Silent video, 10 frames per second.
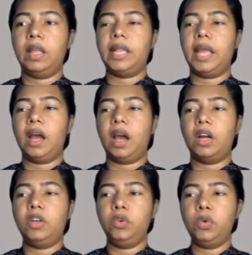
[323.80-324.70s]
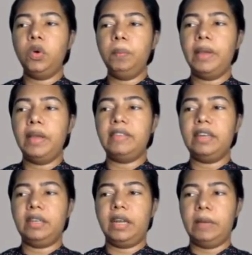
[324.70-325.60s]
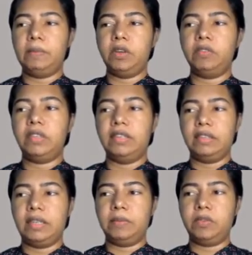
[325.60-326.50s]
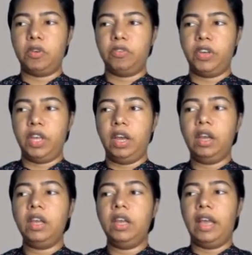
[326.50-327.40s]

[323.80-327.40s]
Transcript: There are two basic types of system software.